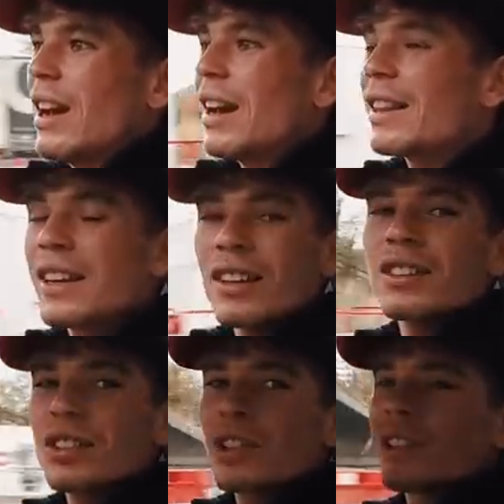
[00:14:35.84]
And the
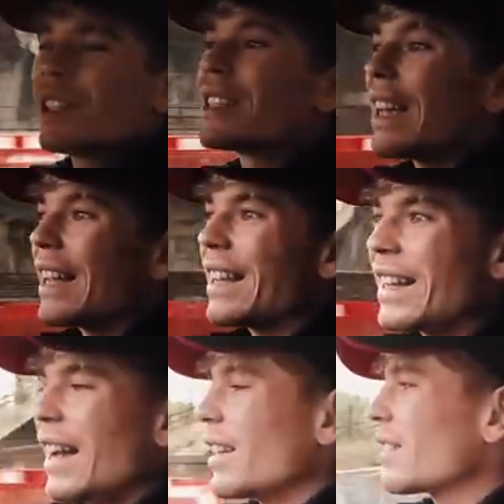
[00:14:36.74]
answer is
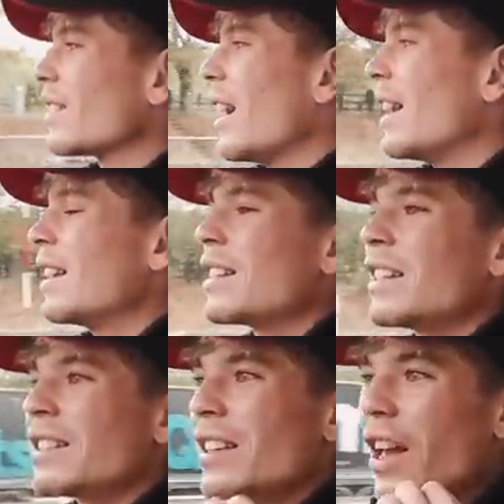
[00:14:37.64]
yes, and it
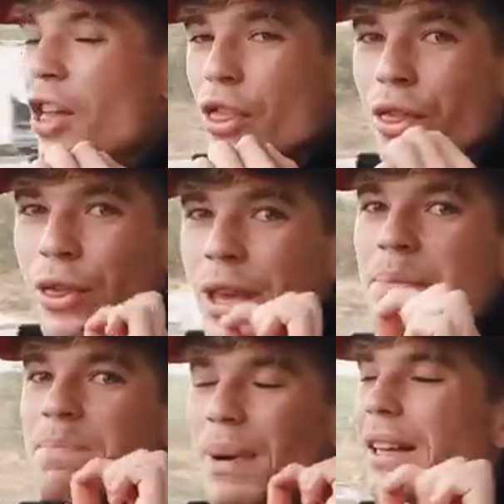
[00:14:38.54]
is the
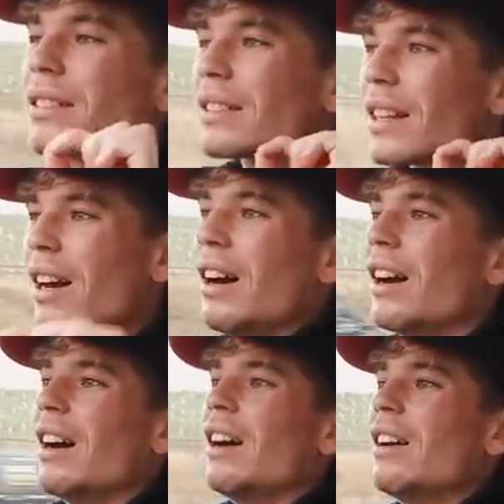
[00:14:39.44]
best
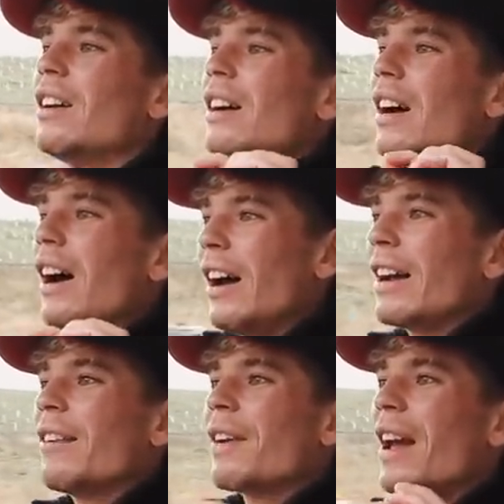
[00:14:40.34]
car I
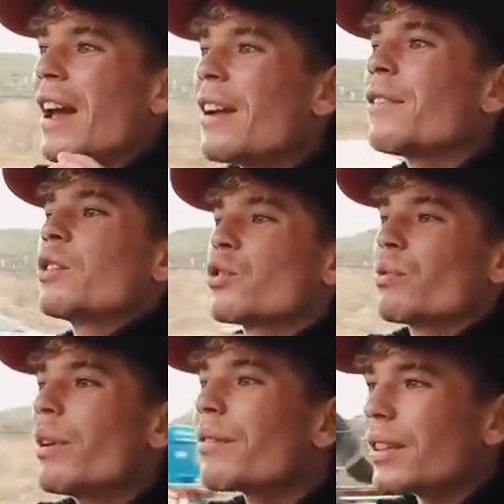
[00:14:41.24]
have ever
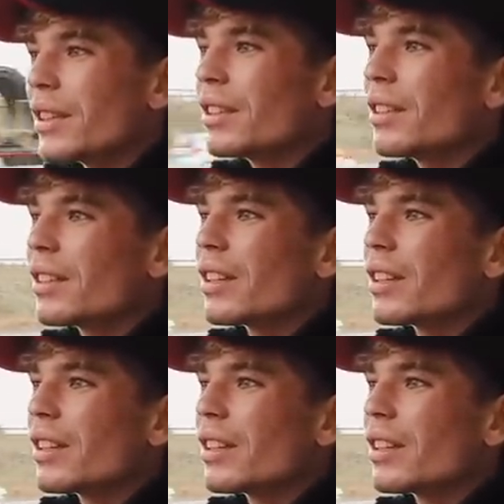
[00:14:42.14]
driven